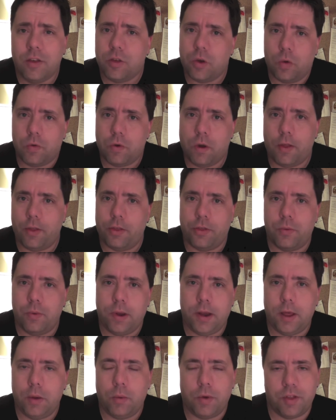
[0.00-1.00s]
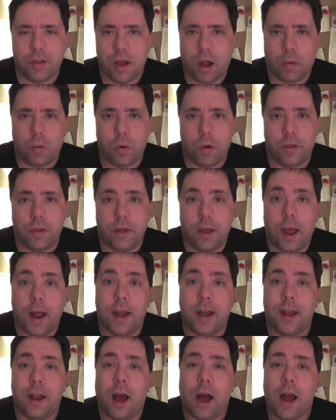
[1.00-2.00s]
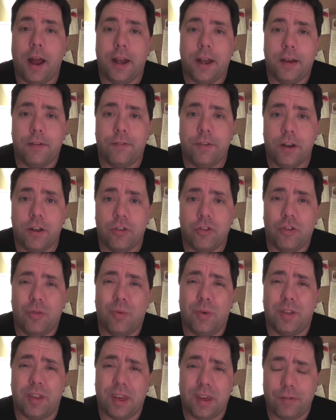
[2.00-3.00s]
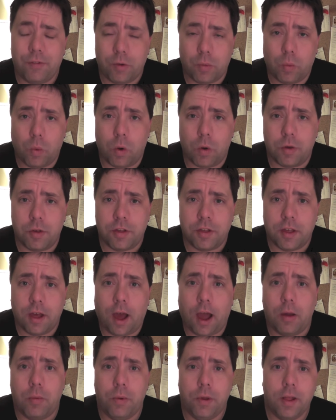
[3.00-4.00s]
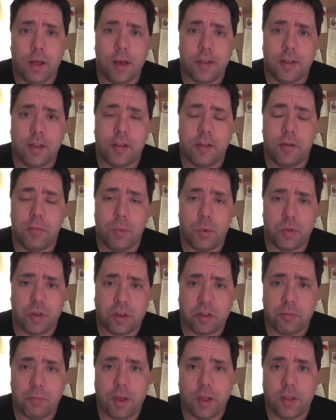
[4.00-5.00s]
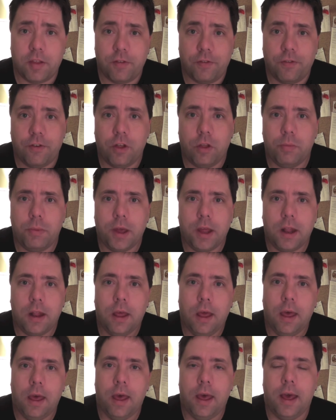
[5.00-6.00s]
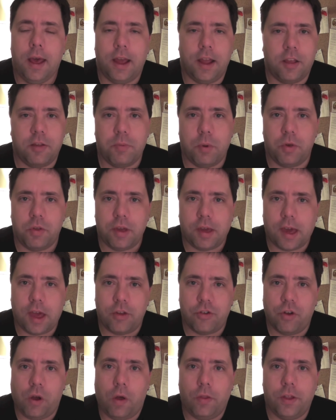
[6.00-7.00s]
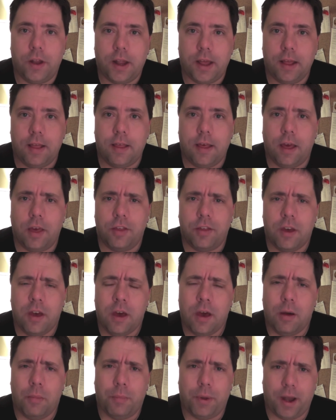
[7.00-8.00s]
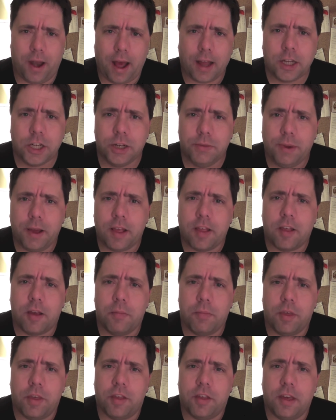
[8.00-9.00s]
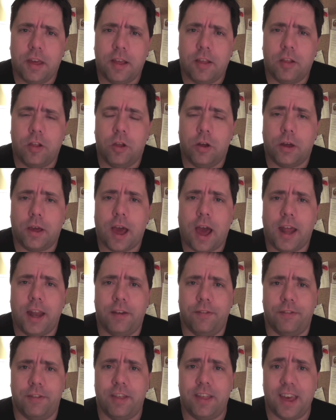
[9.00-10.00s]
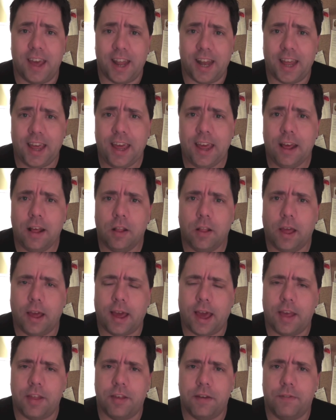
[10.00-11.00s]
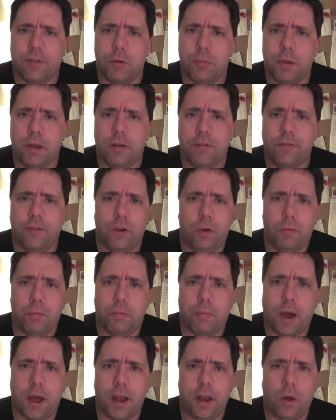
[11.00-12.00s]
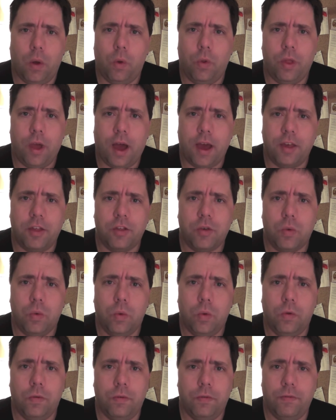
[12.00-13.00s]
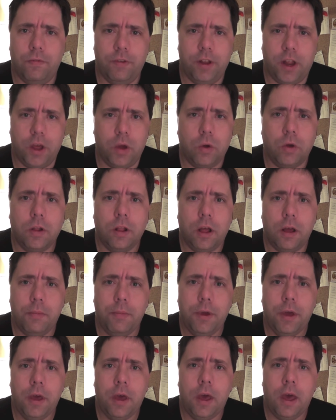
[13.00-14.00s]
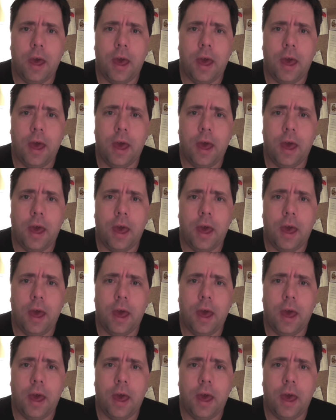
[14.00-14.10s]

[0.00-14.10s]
overall, the 3D was not worth it. And then the high definition was even worse. I realize it's the most expensive filming. It's supposed to catch all the details, but it actually made some of the scenes look kind of tinny, like as if they're being filmed by an old high school video club.